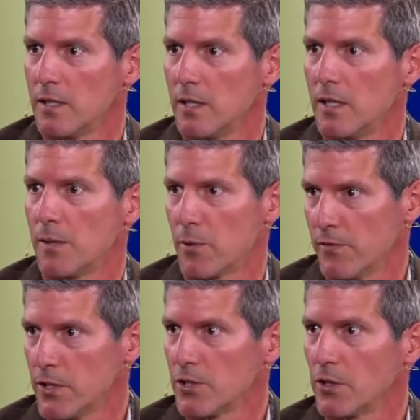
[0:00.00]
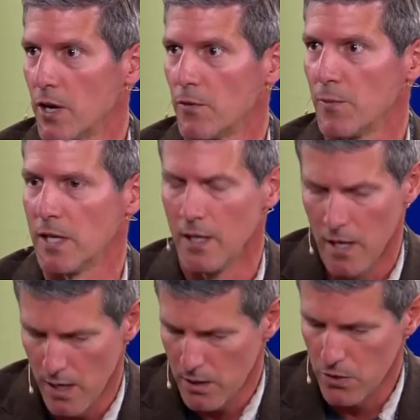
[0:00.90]
and the mm-hmm. uh, provincial government.
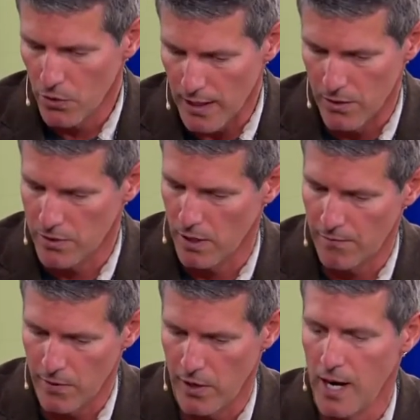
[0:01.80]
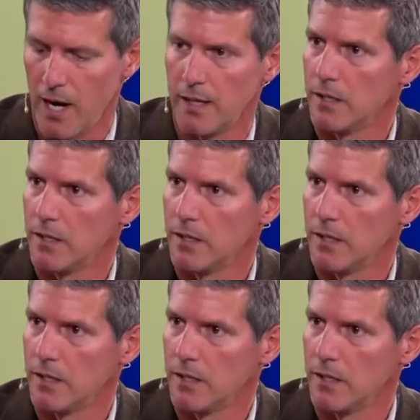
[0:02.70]
So yeah, there's a very high